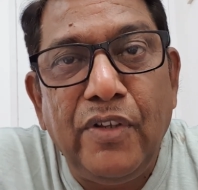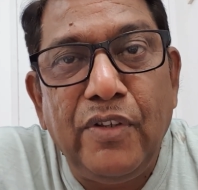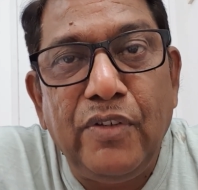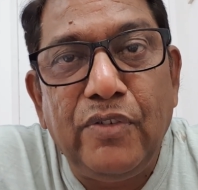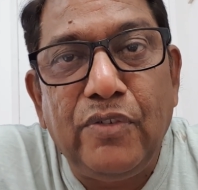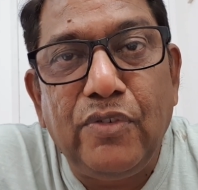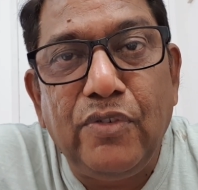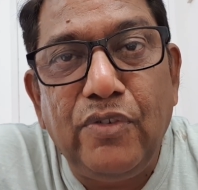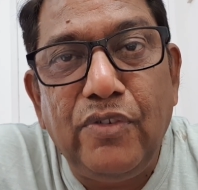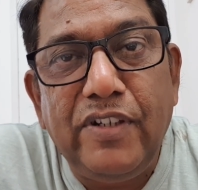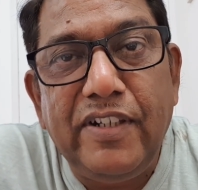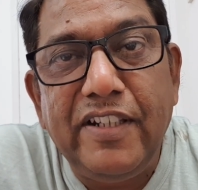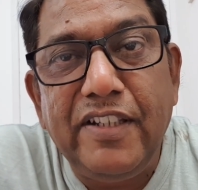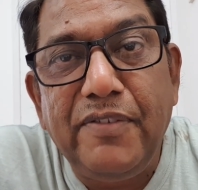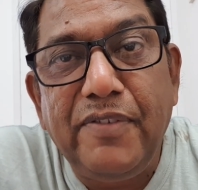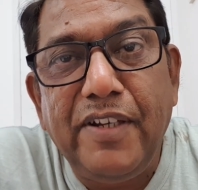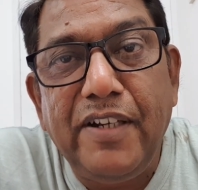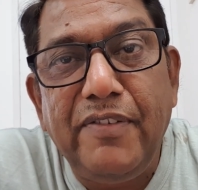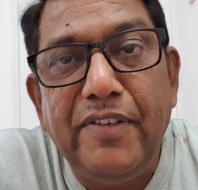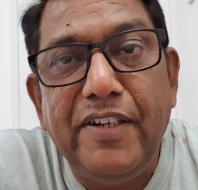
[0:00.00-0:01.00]
So it is
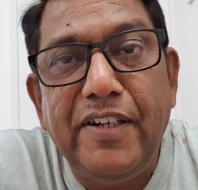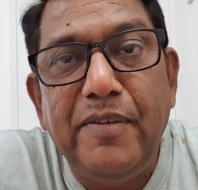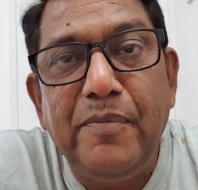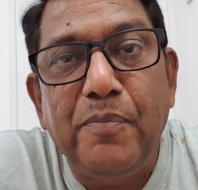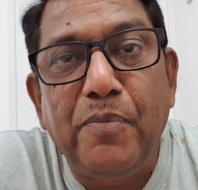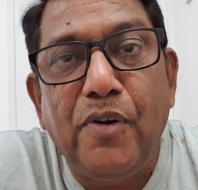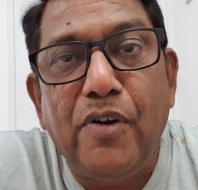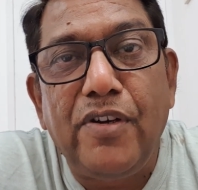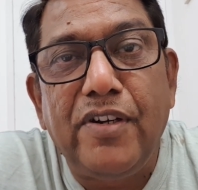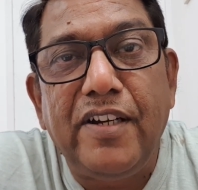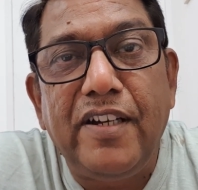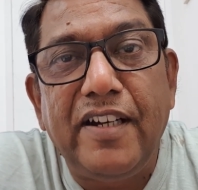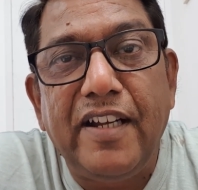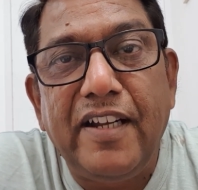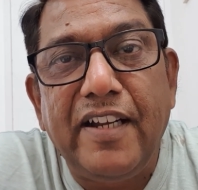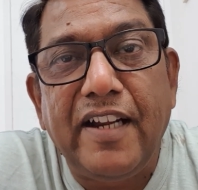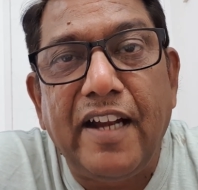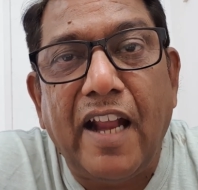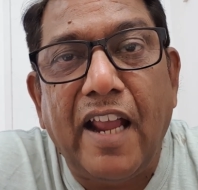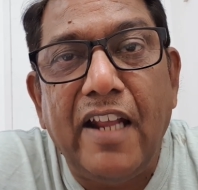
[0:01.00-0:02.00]
very important
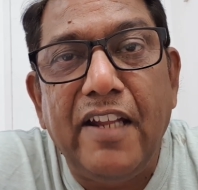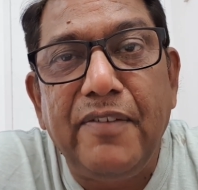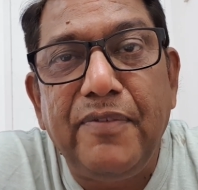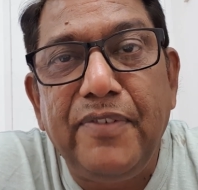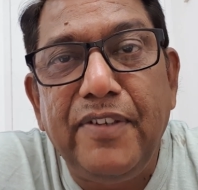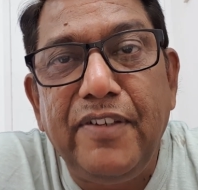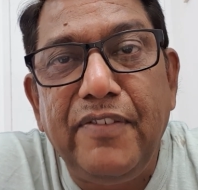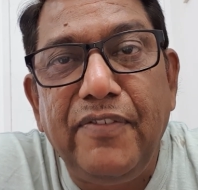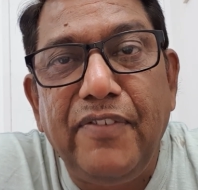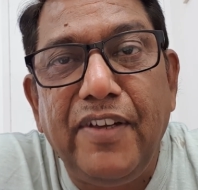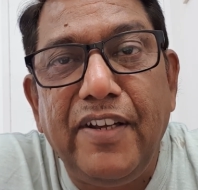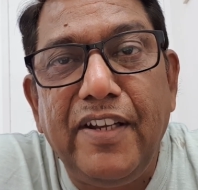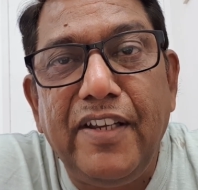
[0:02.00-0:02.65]
that it has been very